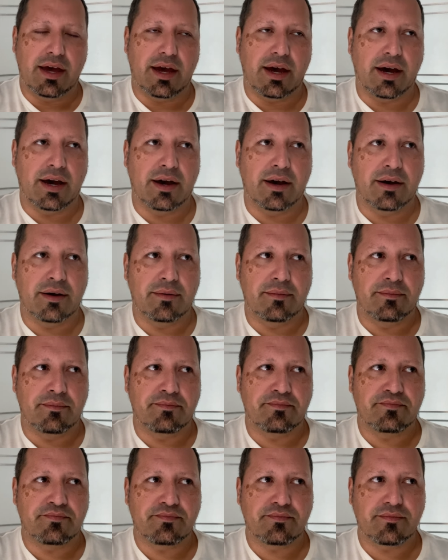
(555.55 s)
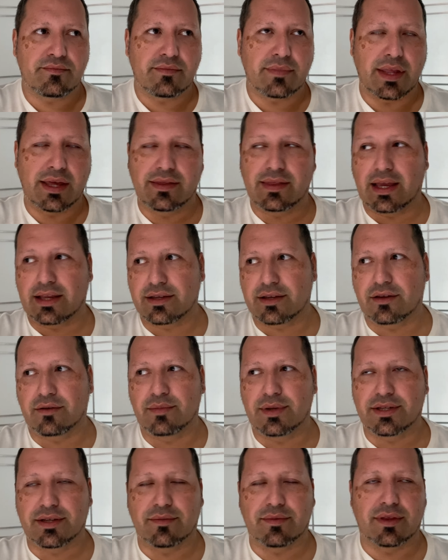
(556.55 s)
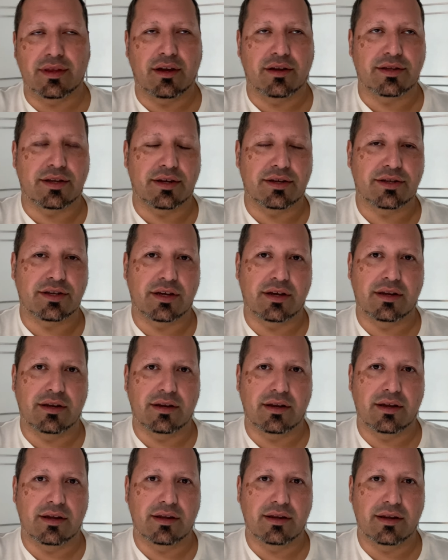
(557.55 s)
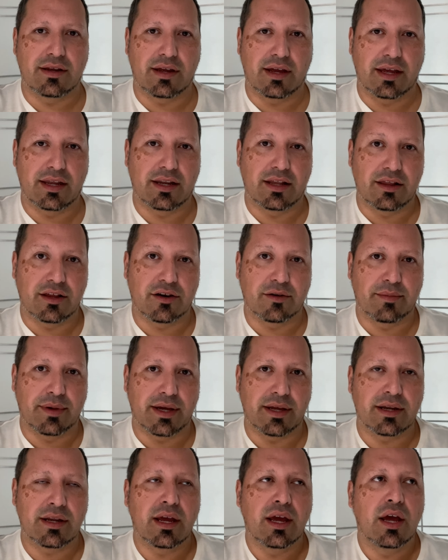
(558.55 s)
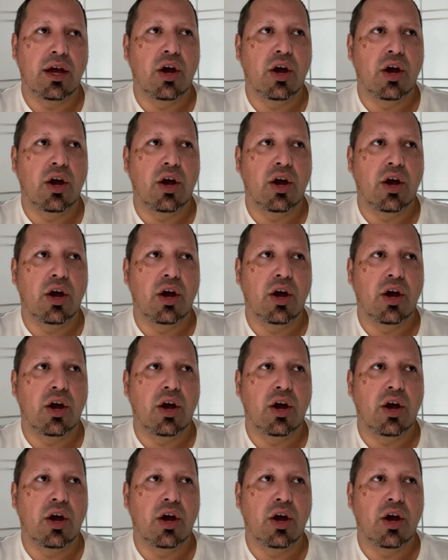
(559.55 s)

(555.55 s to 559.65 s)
Um, and that's going to be something I'll touch on in a little bit.